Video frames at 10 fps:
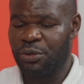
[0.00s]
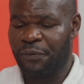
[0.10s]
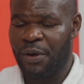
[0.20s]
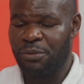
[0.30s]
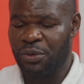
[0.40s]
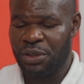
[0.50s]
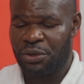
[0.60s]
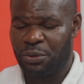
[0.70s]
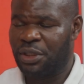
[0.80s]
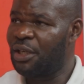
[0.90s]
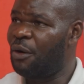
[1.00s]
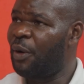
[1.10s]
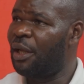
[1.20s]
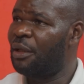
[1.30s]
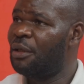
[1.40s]
your farm, you need to sink a
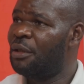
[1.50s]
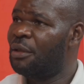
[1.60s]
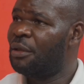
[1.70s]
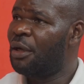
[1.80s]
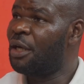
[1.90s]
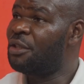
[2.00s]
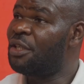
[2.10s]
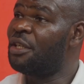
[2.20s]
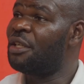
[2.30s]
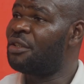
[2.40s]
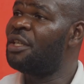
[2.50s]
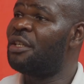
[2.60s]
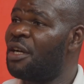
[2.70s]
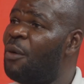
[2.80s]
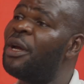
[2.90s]
well. And sinking a well